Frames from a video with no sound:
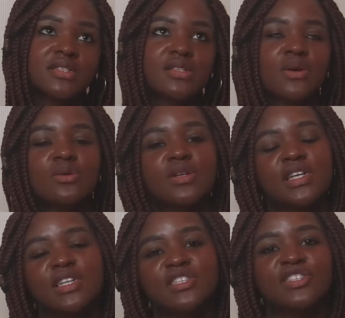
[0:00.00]
so
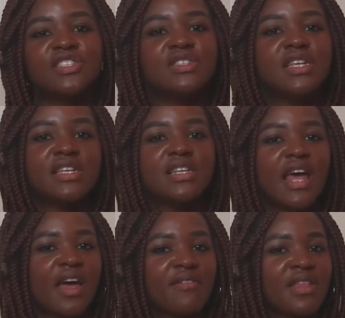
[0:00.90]
she didn't
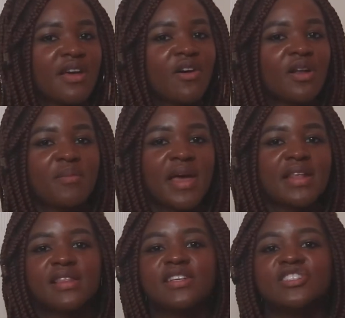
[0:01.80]
have that
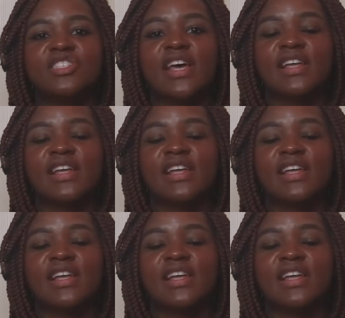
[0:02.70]
automatically. She